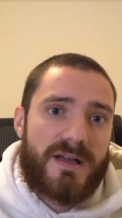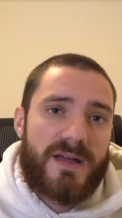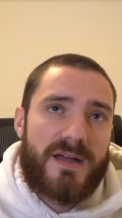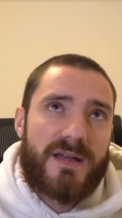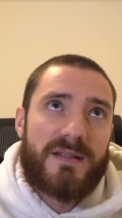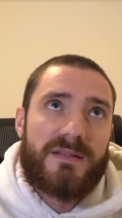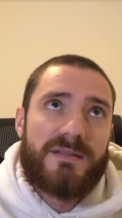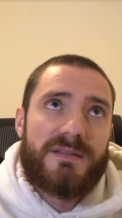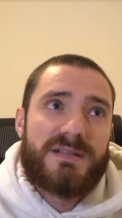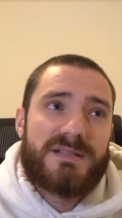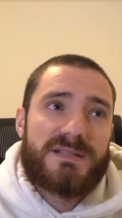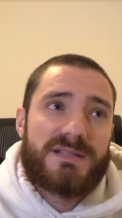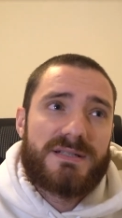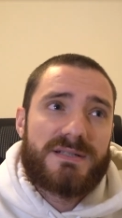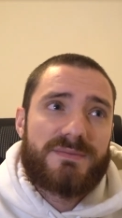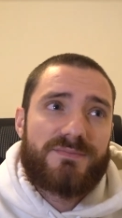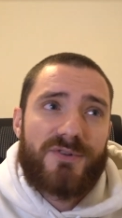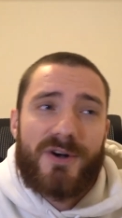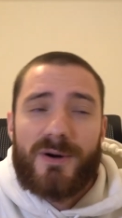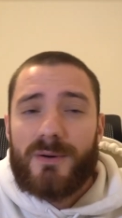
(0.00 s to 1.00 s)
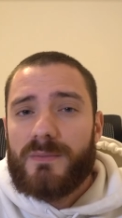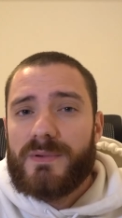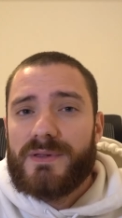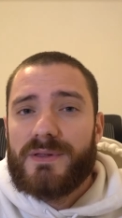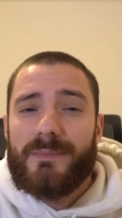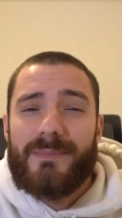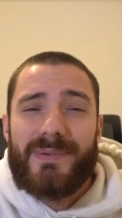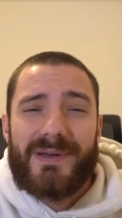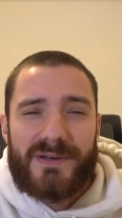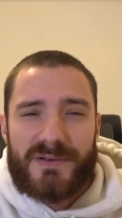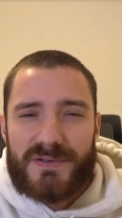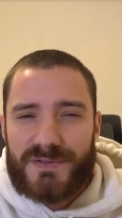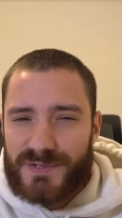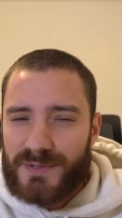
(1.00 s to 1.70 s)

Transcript: and this is probably the biggest